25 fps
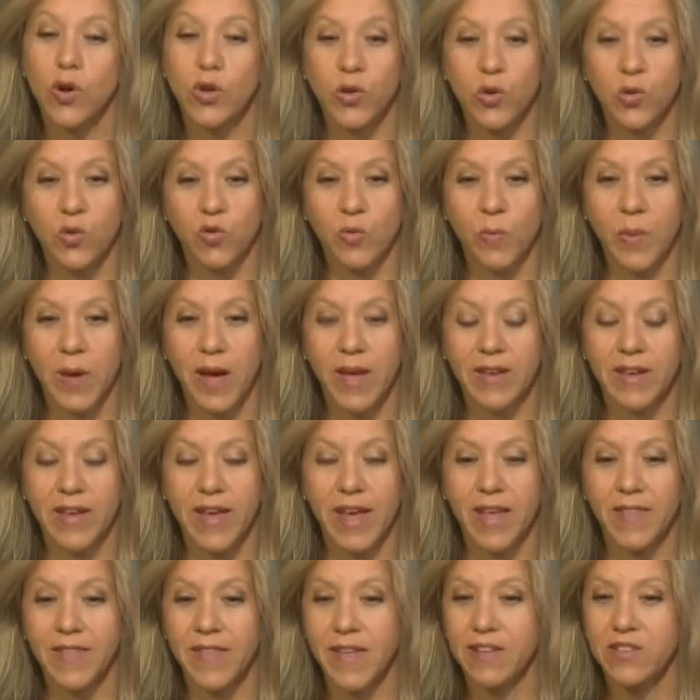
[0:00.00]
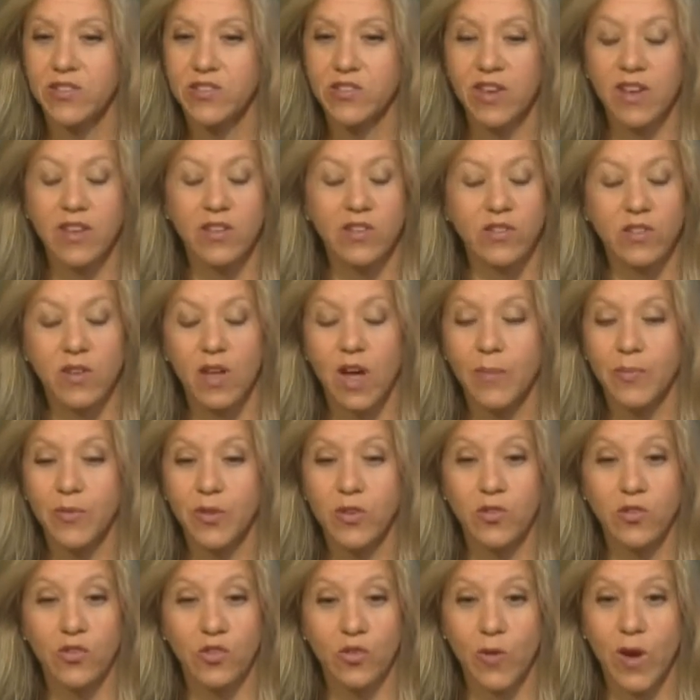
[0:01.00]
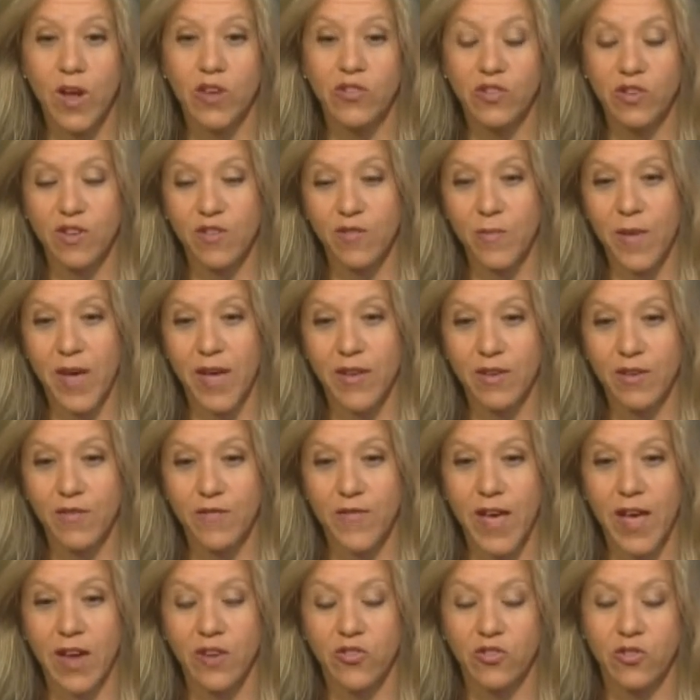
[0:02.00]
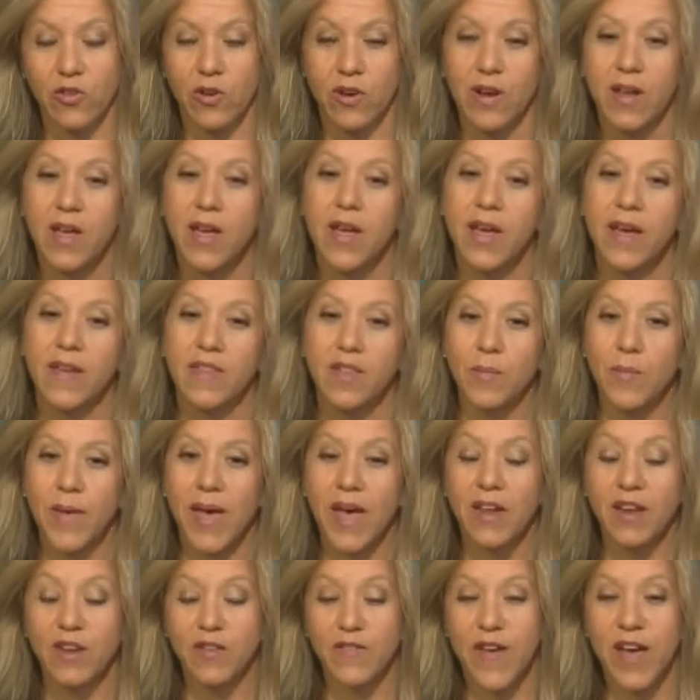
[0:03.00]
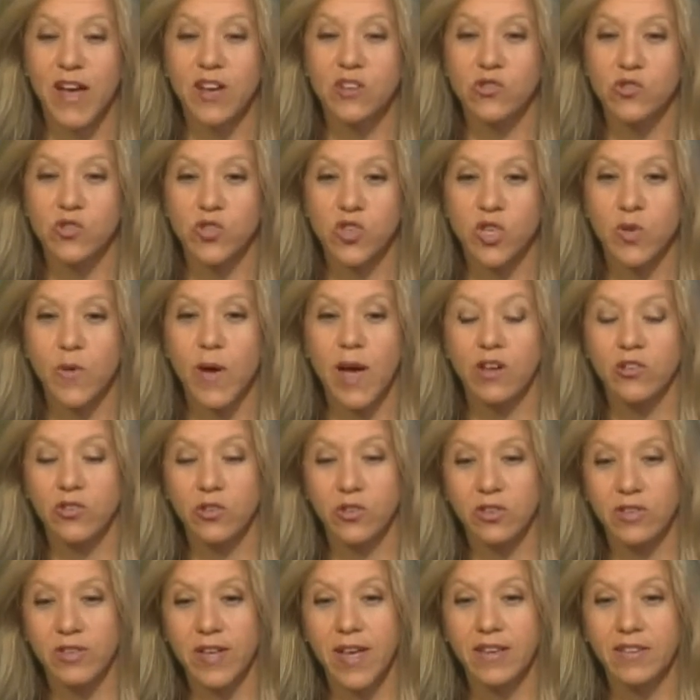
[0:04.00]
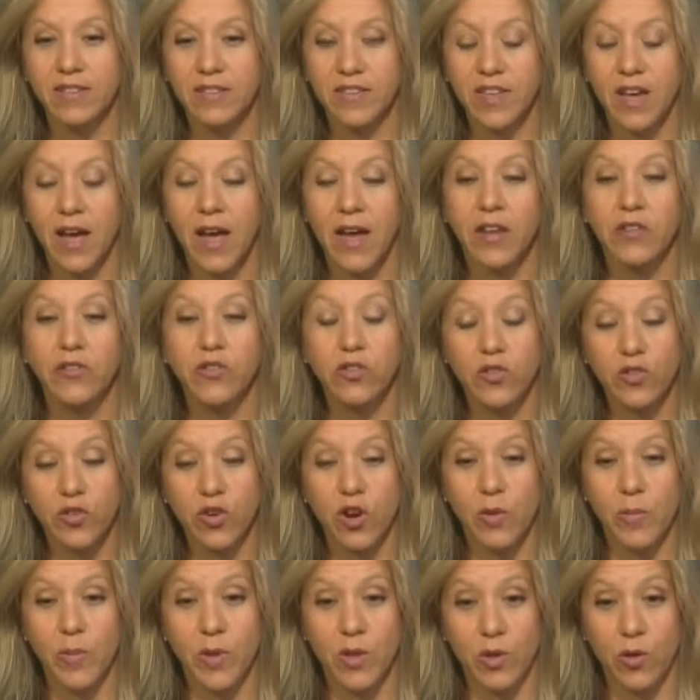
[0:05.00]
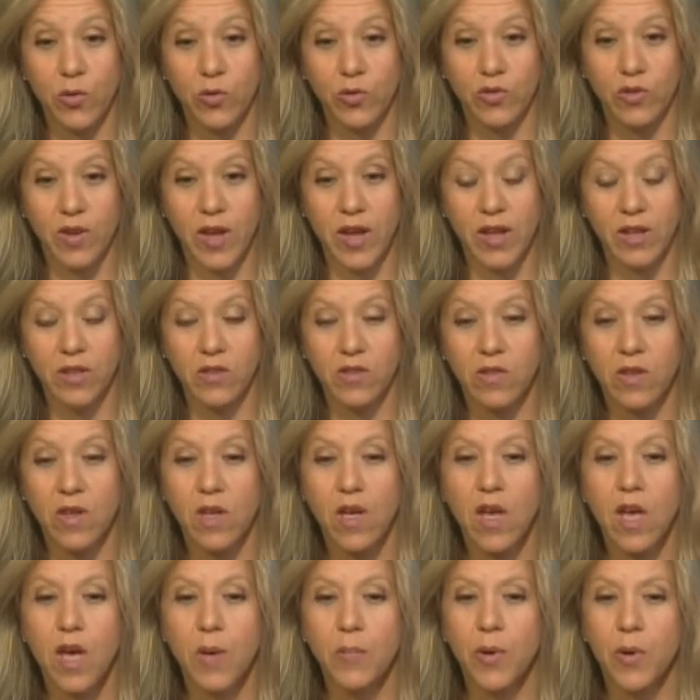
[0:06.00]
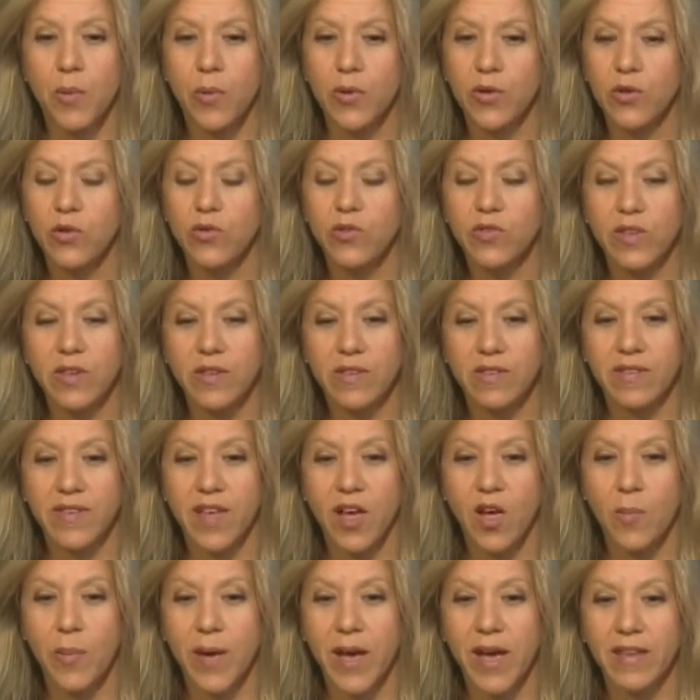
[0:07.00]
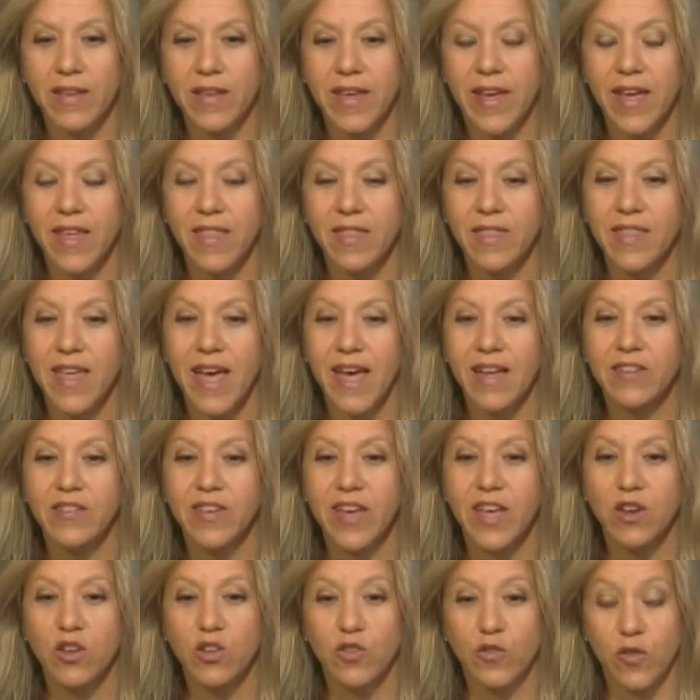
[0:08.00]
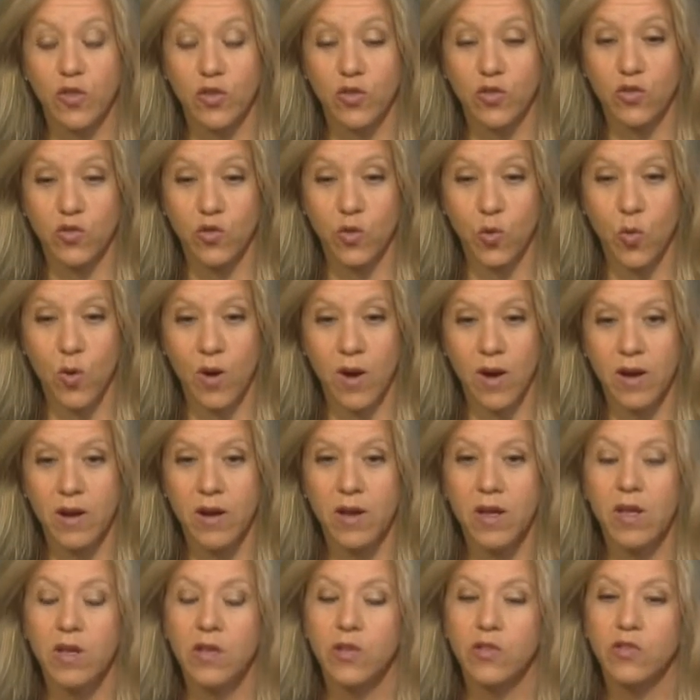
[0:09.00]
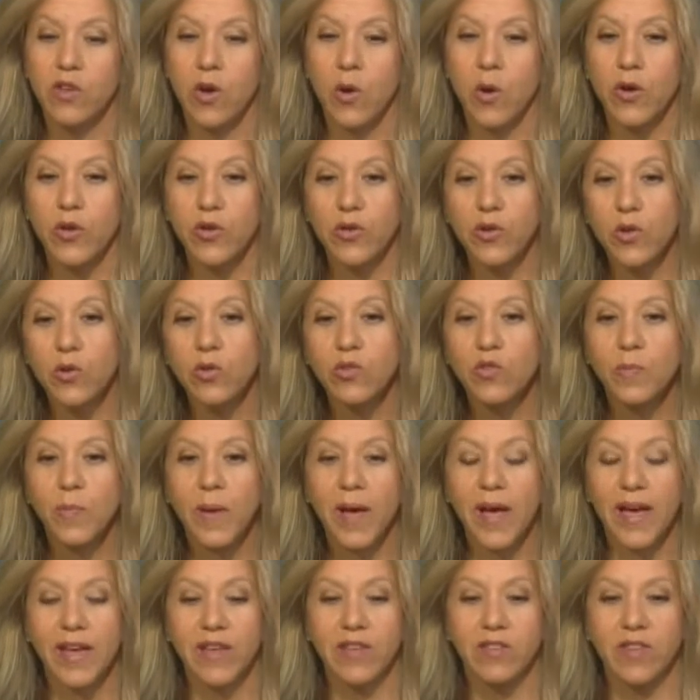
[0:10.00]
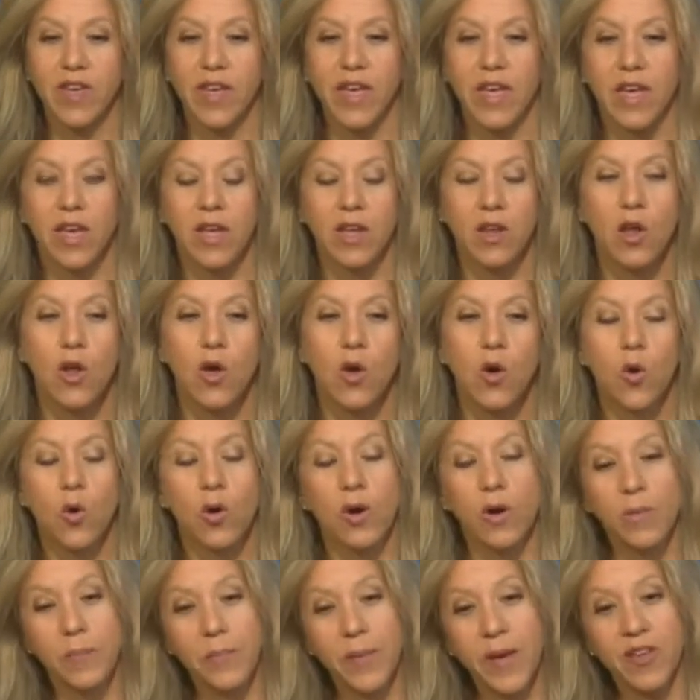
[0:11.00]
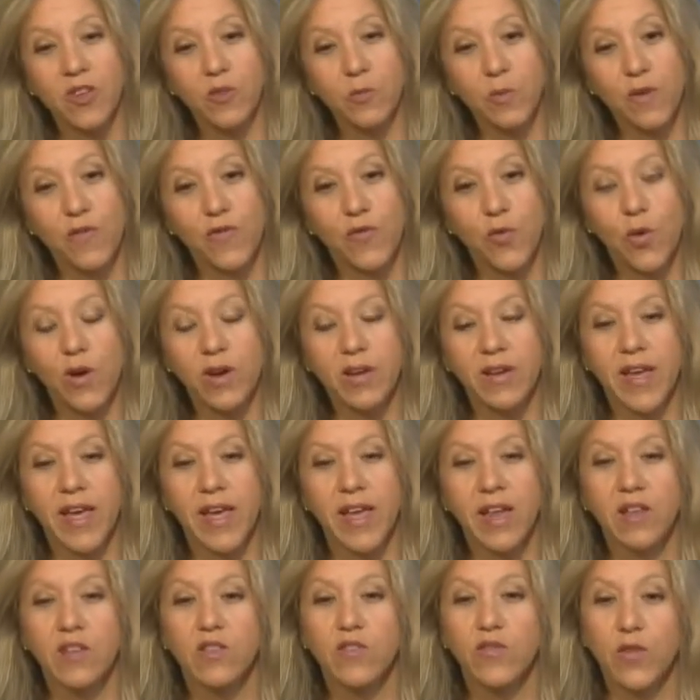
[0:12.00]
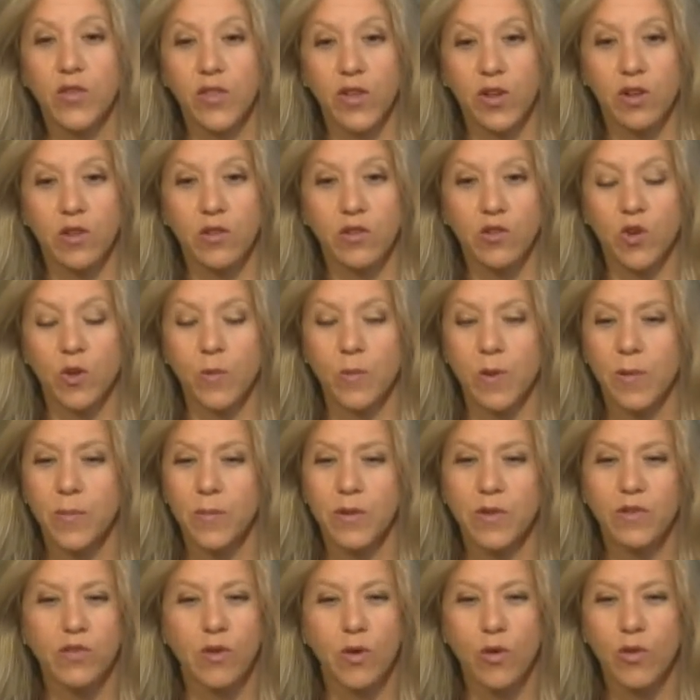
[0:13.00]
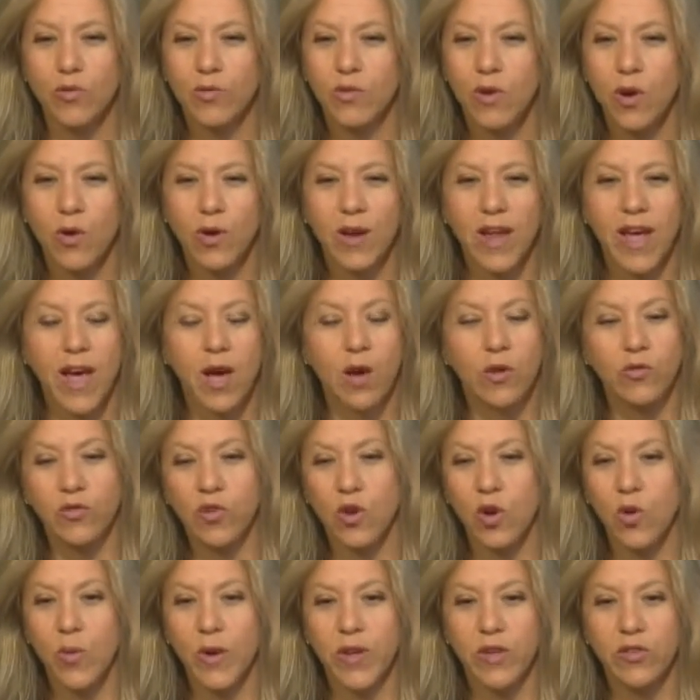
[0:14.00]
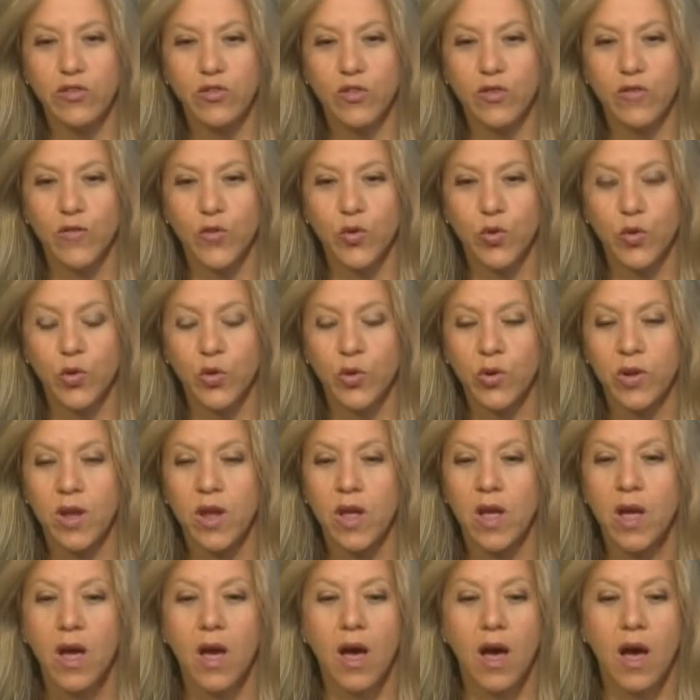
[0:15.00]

or a use-by date. That's just up to discretion of manufacturer. And the manufacturers do actual testing on it to determine those dates. But when you see a sell-by date, that date is for the store. So a use-by date or a best before date is for the consumer. But don't throw it out. Don't waste your food.